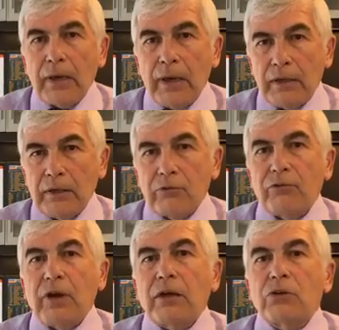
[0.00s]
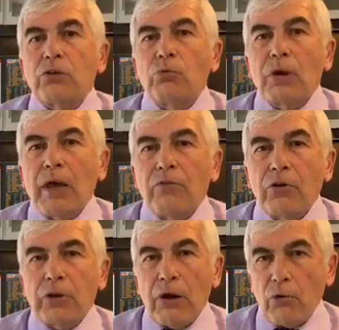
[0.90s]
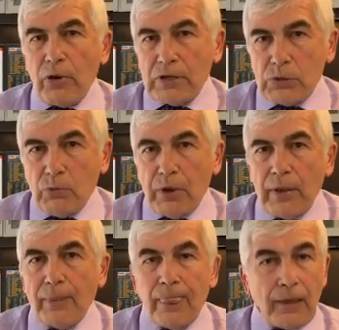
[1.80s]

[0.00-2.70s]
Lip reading: and in fact, you will have a narrowing spread,